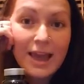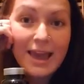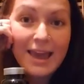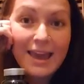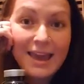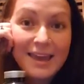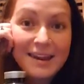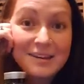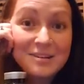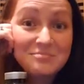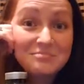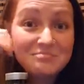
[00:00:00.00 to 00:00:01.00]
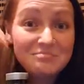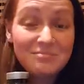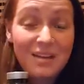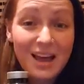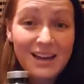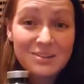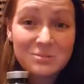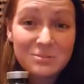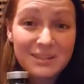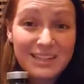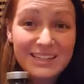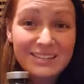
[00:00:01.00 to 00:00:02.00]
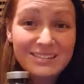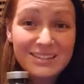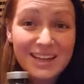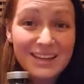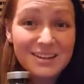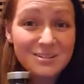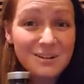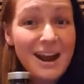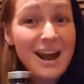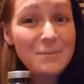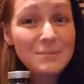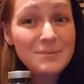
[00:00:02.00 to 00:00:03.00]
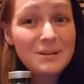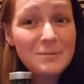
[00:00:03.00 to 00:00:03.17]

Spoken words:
and I don't eat like crap.